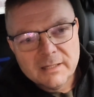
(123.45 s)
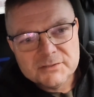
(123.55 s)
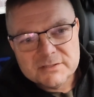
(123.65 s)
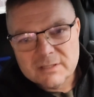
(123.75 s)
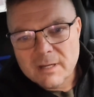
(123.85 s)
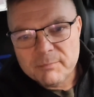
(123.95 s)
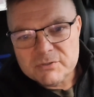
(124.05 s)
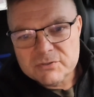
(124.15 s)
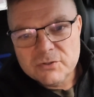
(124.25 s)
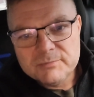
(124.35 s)
Just a couple
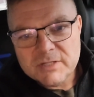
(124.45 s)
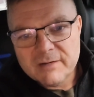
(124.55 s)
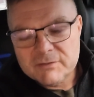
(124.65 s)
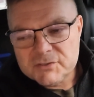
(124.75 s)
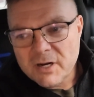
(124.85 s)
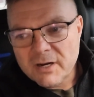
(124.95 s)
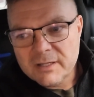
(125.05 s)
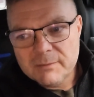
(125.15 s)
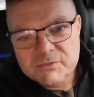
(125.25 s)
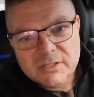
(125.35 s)
scoops out of a jar of
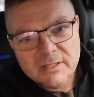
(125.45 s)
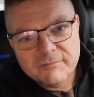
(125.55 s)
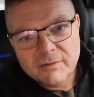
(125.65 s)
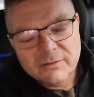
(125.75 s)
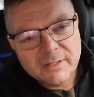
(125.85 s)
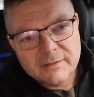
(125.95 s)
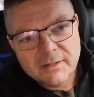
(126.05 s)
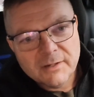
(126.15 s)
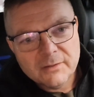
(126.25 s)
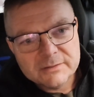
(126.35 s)
kimchi. And if you look in
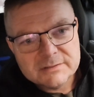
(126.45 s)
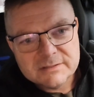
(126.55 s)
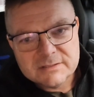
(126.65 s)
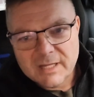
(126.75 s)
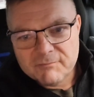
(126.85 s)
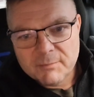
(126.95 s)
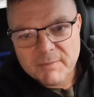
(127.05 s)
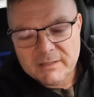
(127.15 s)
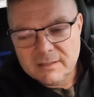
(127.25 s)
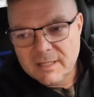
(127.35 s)
there, you know, it's just like
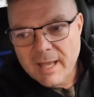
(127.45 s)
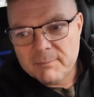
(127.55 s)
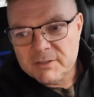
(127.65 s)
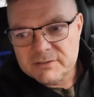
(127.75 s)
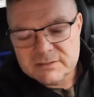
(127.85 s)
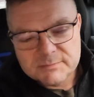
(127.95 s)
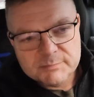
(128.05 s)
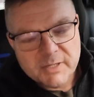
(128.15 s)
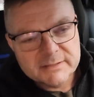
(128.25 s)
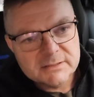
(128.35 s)
fermented cabbage and some
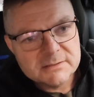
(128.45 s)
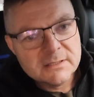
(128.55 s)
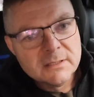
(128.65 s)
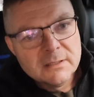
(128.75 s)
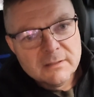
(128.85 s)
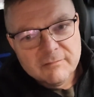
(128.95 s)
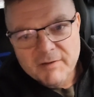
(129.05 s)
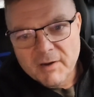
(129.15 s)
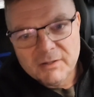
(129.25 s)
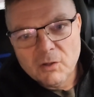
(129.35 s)
spices.
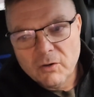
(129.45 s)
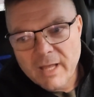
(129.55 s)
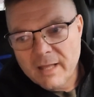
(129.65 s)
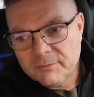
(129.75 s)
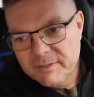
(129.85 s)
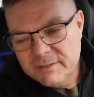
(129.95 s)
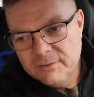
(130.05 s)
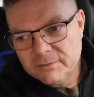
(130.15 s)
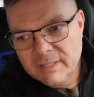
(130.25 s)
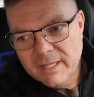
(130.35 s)
Very low calorie
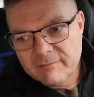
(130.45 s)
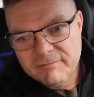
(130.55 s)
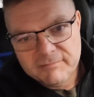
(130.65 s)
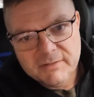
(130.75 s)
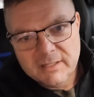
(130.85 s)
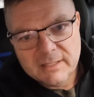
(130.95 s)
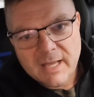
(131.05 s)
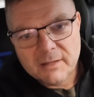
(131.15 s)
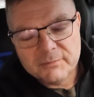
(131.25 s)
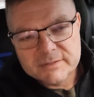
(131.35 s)
too, like 15
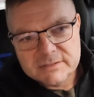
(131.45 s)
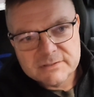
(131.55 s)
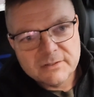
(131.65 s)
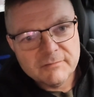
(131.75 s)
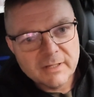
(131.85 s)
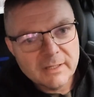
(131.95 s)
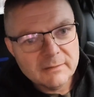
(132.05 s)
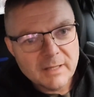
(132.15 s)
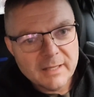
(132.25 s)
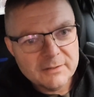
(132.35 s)
calories a serving.
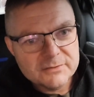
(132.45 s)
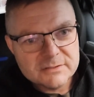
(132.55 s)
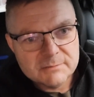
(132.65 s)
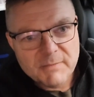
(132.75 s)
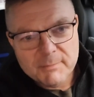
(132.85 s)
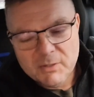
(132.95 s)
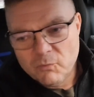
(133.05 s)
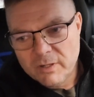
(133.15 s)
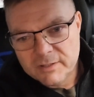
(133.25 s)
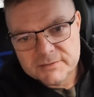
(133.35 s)
And I used maybe
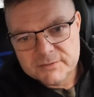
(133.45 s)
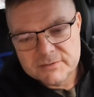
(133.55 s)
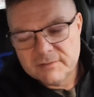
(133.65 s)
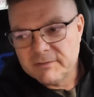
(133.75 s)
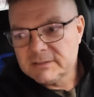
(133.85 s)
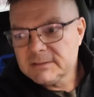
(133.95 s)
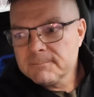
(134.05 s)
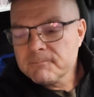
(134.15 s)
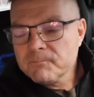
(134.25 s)
1 or 2 servings.